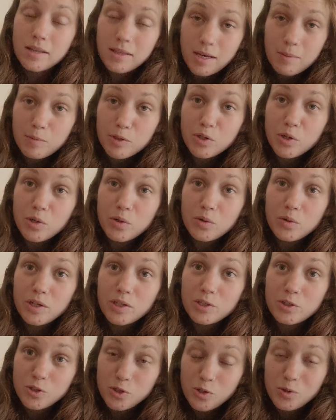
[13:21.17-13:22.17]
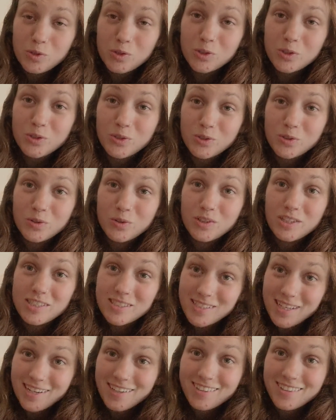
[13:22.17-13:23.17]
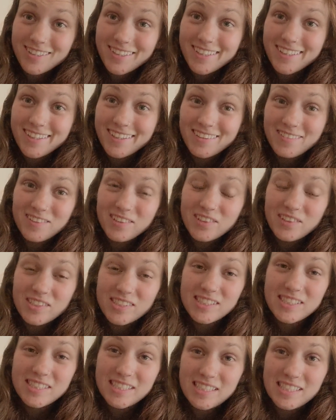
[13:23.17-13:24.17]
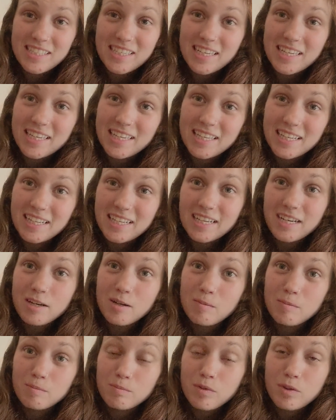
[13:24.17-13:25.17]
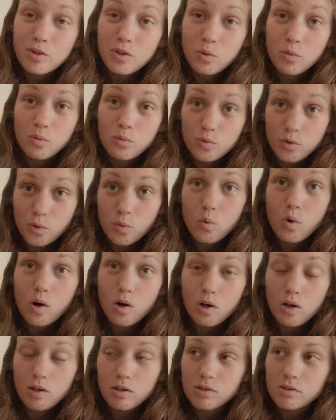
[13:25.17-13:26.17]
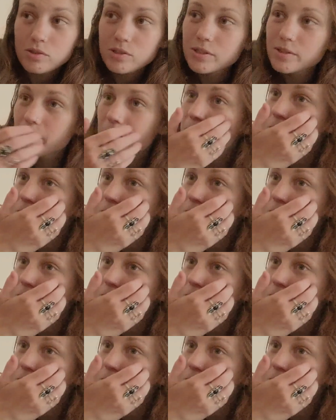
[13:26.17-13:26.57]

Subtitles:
Let me go and show you the settling. You can see in the walls.